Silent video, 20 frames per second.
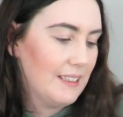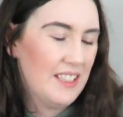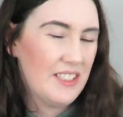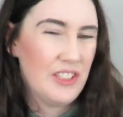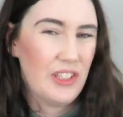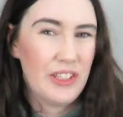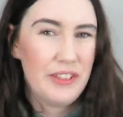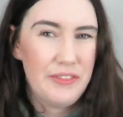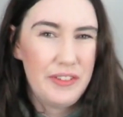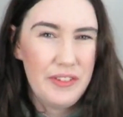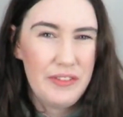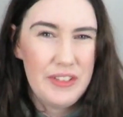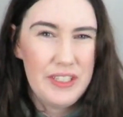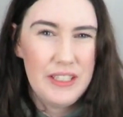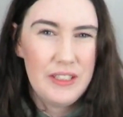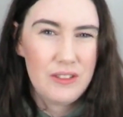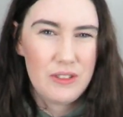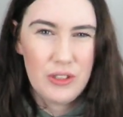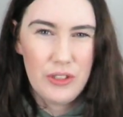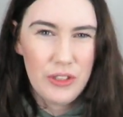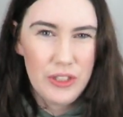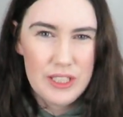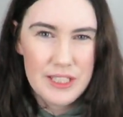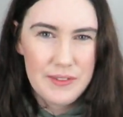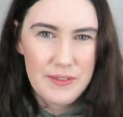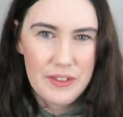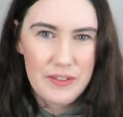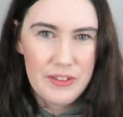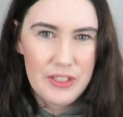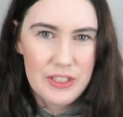$1.50 or
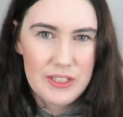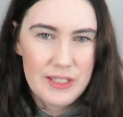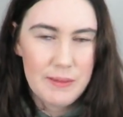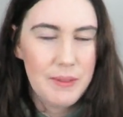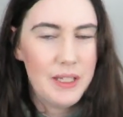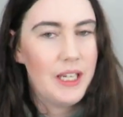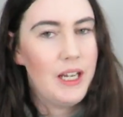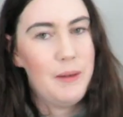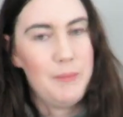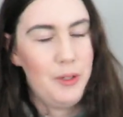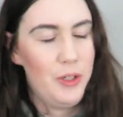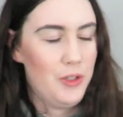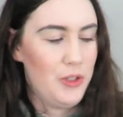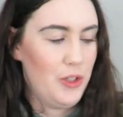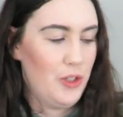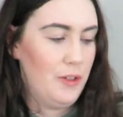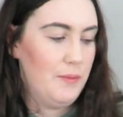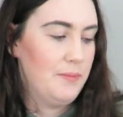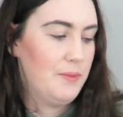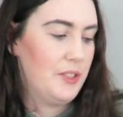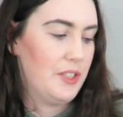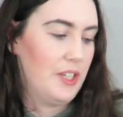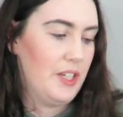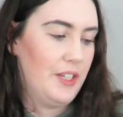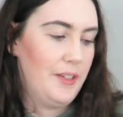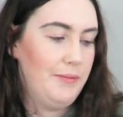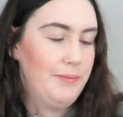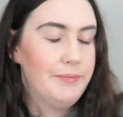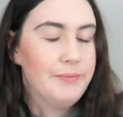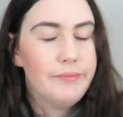$2.50 or something, I'm not sure.
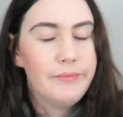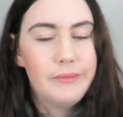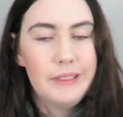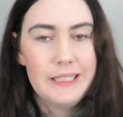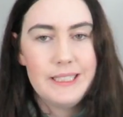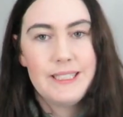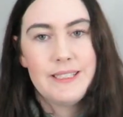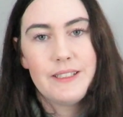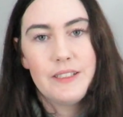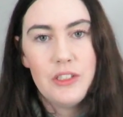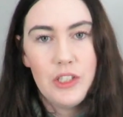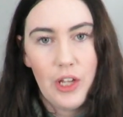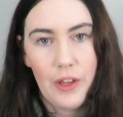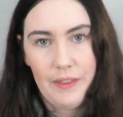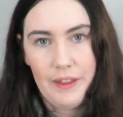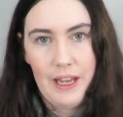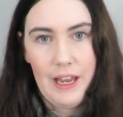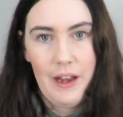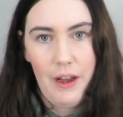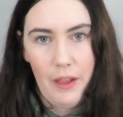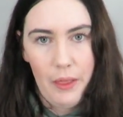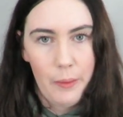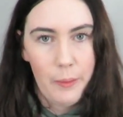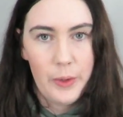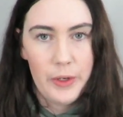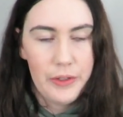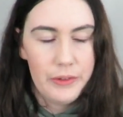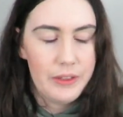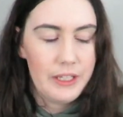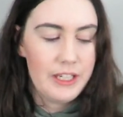So it's not the end of the
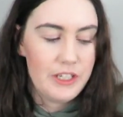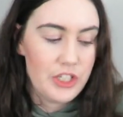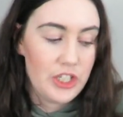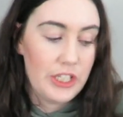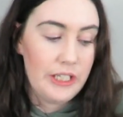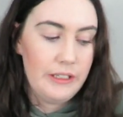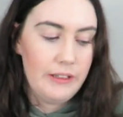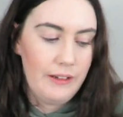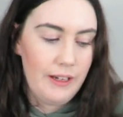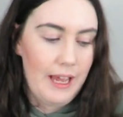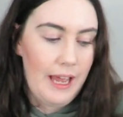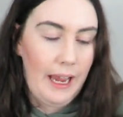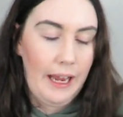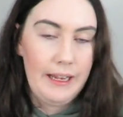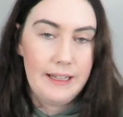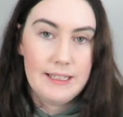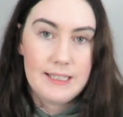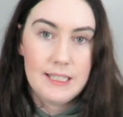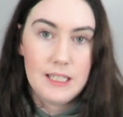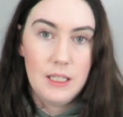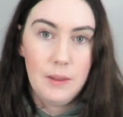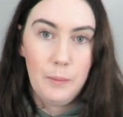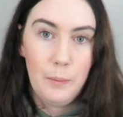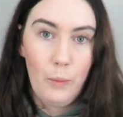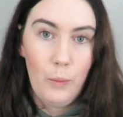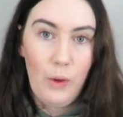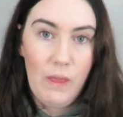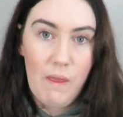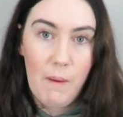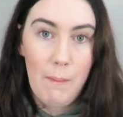world that she hates
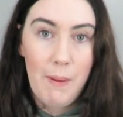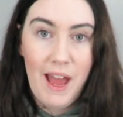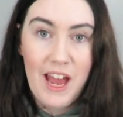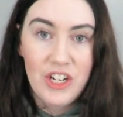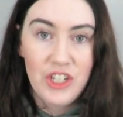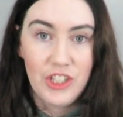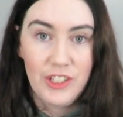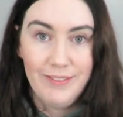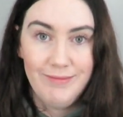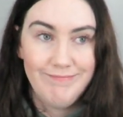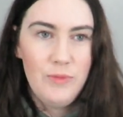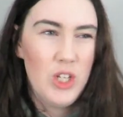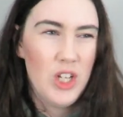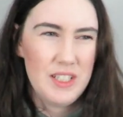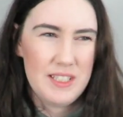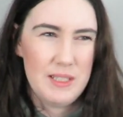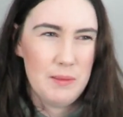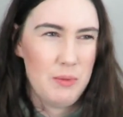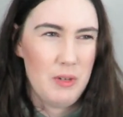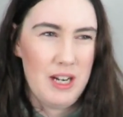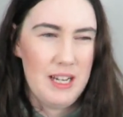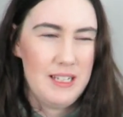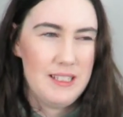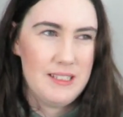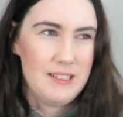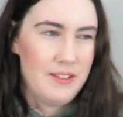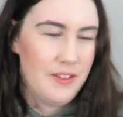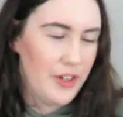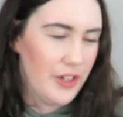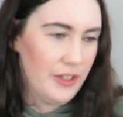them with a passion. Not
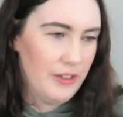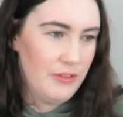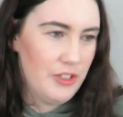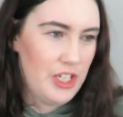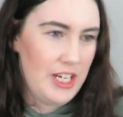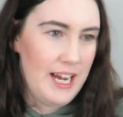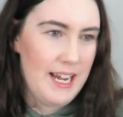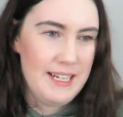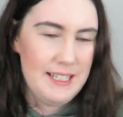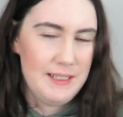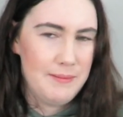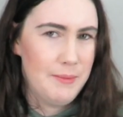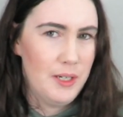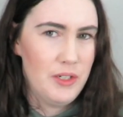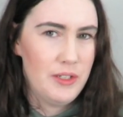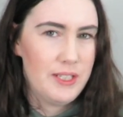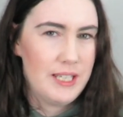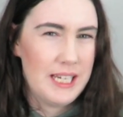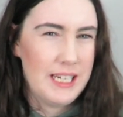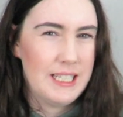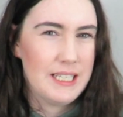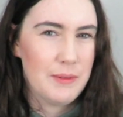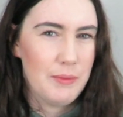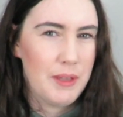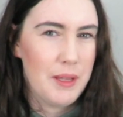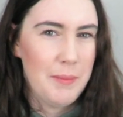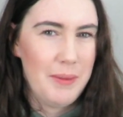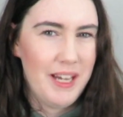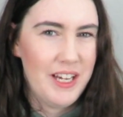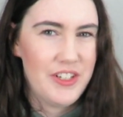surprised though, she hates most things
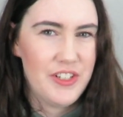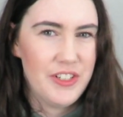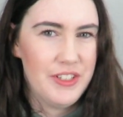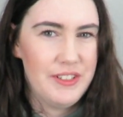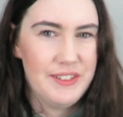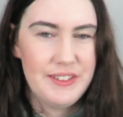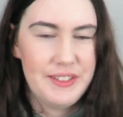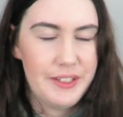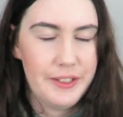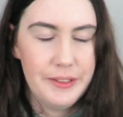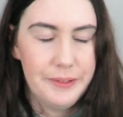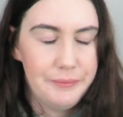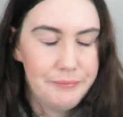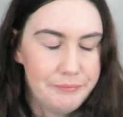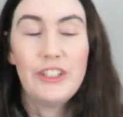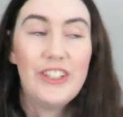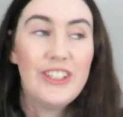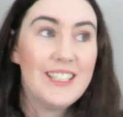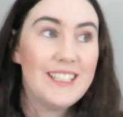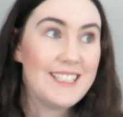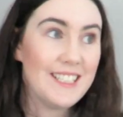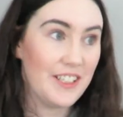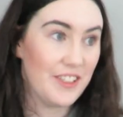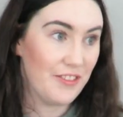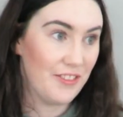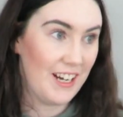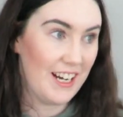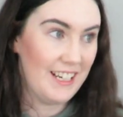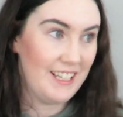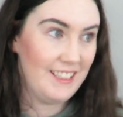with a passion, so. Can you guys hear the
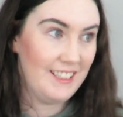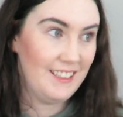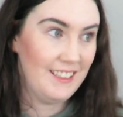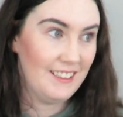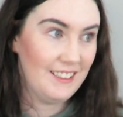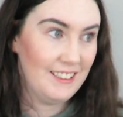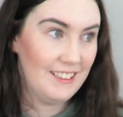rain?